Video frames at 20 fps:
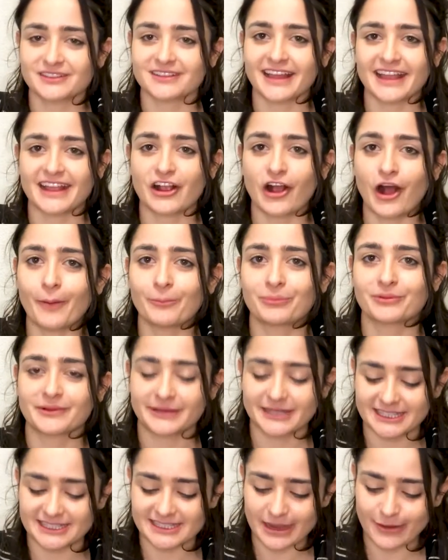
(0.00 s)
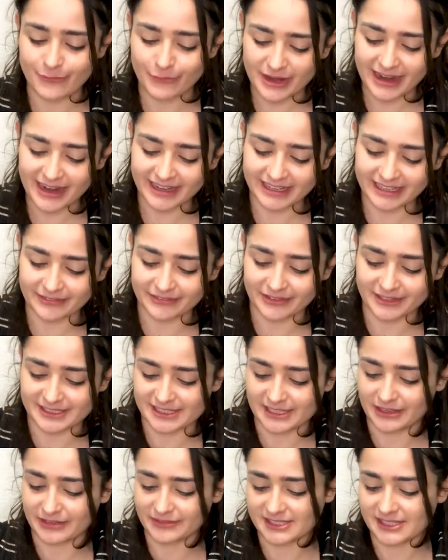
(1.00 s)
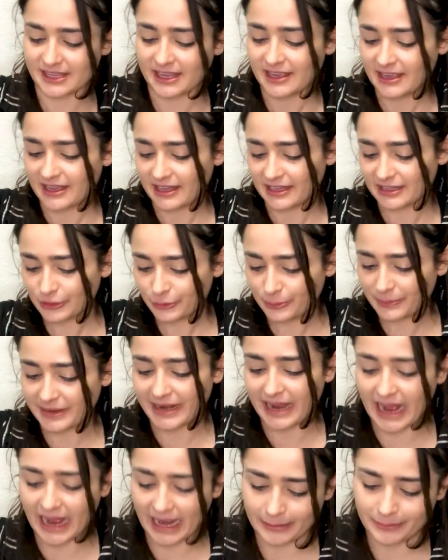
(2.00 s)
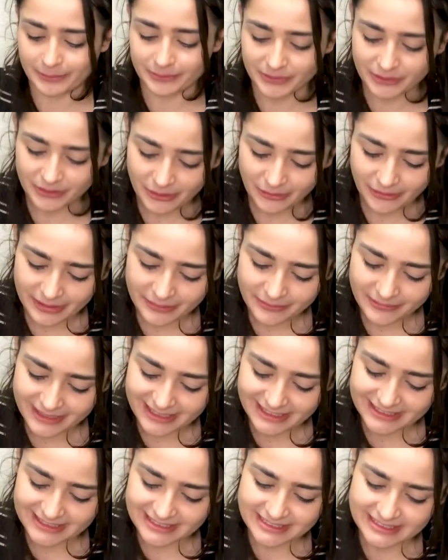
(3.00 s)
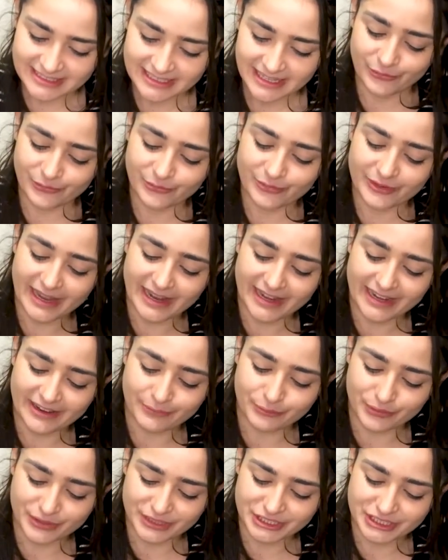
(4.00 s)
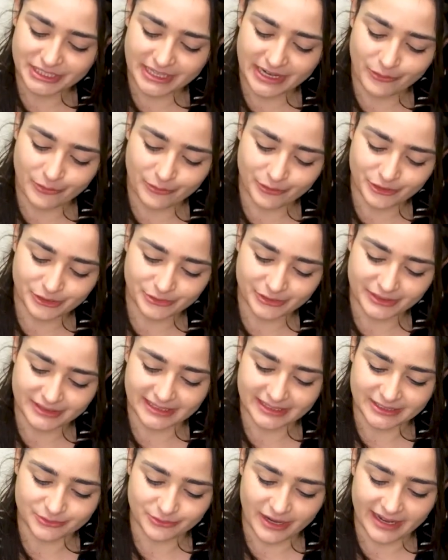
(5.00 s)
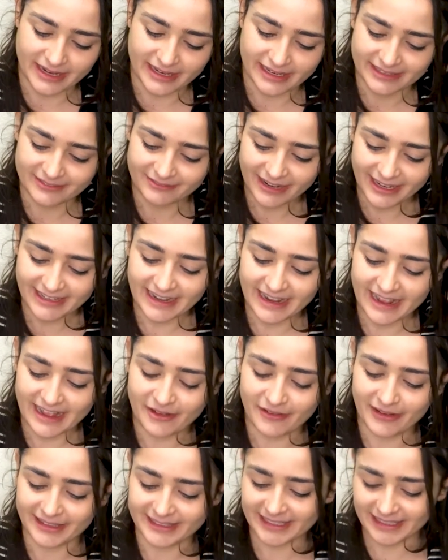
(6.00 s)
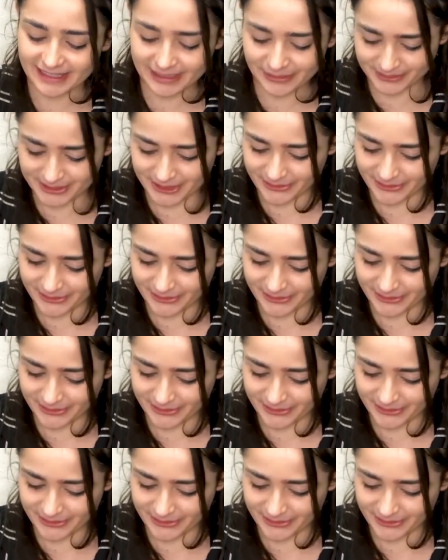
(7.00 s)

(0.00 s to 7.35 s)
like compliments and we gotta give ourselves a little bit of hype. You know what I mean? Just we gotta appreciate when we're doing things right. And right now, I think I'm